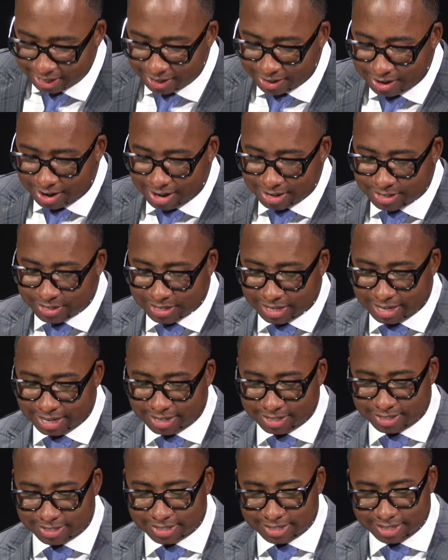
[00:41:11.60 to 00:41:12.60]
God
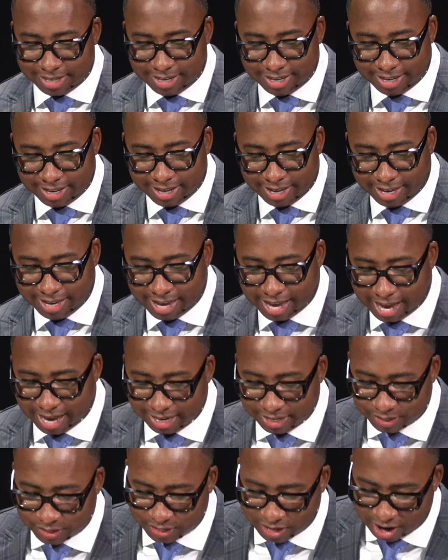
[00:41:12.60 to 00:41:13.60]
says he
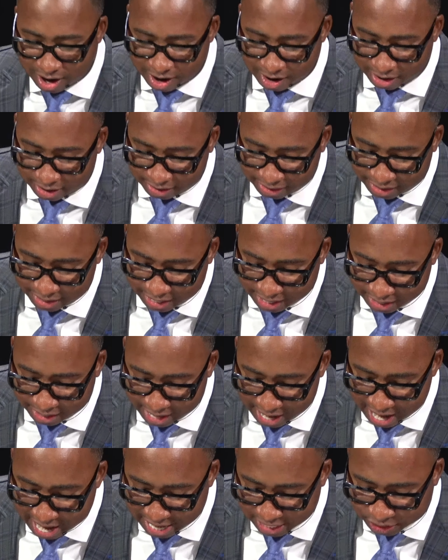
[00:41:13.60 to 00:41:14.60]
hates a heart that
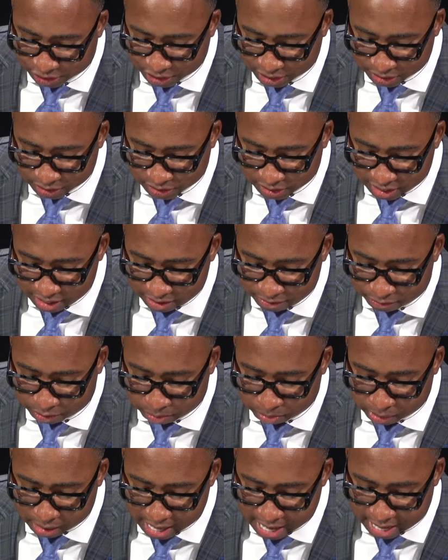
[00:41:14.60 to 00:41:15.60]
hatches evil
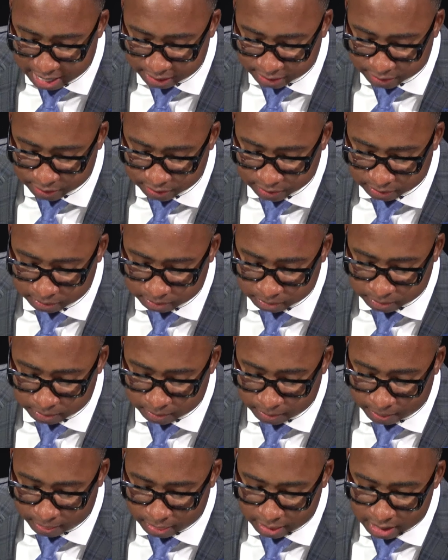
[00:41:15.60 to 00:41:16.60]
plots.
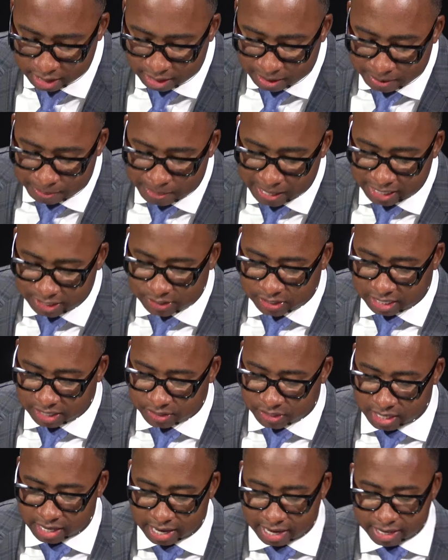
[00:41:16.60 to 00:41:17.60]
Then he
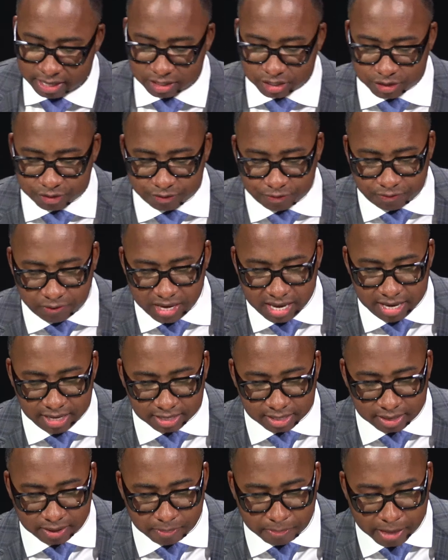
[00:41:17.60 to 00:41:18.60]
says he hates
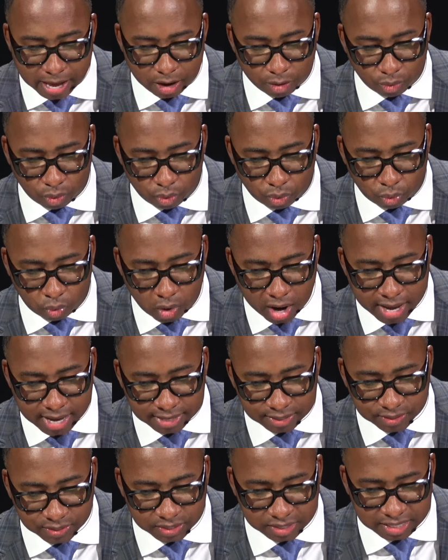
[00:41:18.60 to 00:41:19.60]
feet that
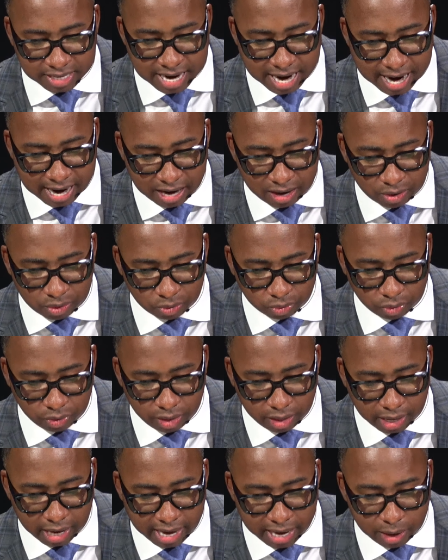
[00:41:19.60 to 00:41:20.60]
race
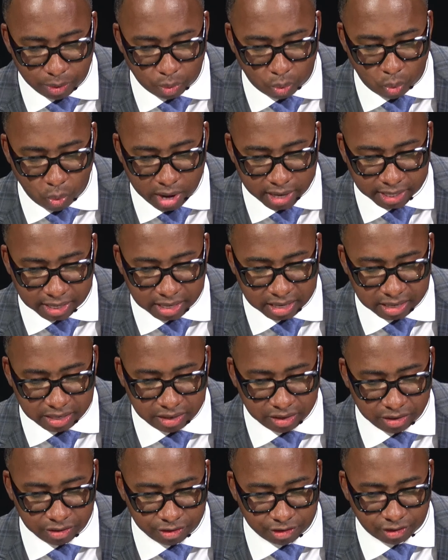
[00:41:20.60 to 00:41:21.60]
down a
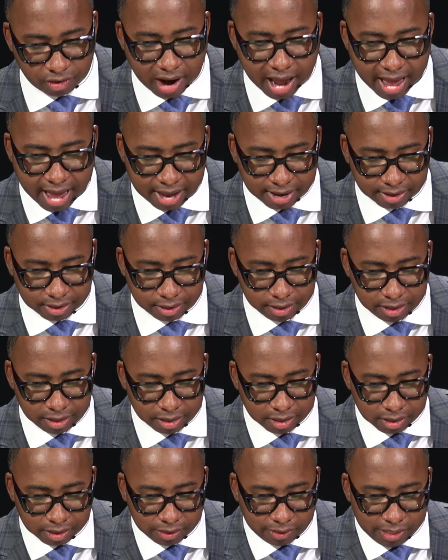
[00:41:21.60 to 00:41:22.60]
wicked track.
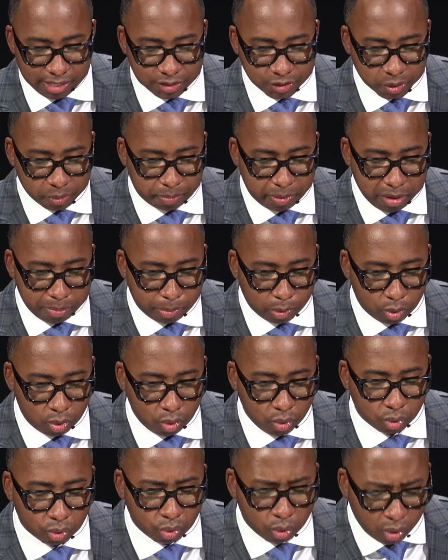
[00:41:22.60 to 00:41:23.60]
These are people
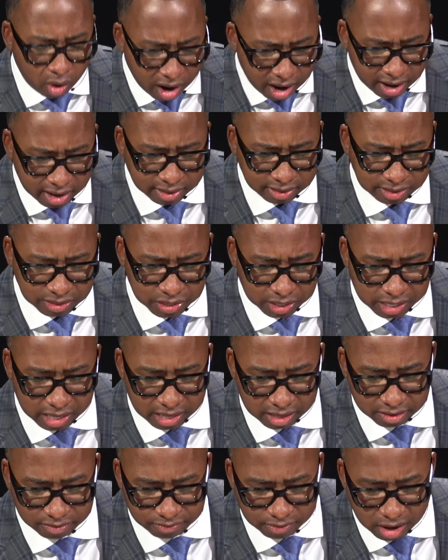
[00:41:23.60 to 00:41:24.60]
who run to
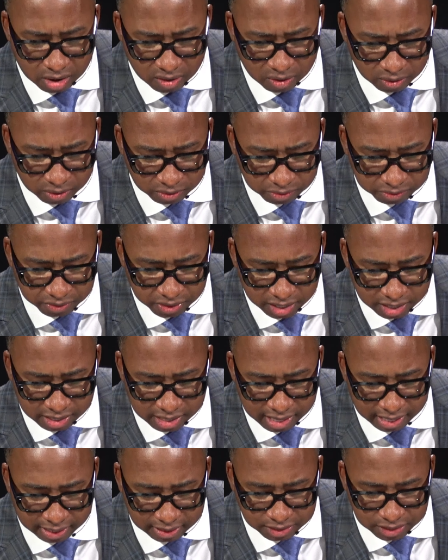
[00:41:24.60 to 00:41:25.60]
get involved in
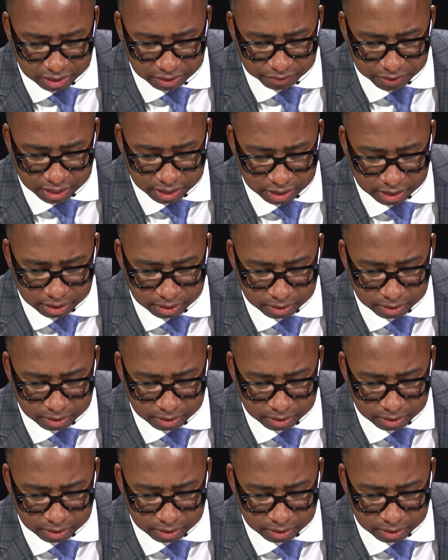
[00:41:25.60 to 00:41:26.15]
negativity.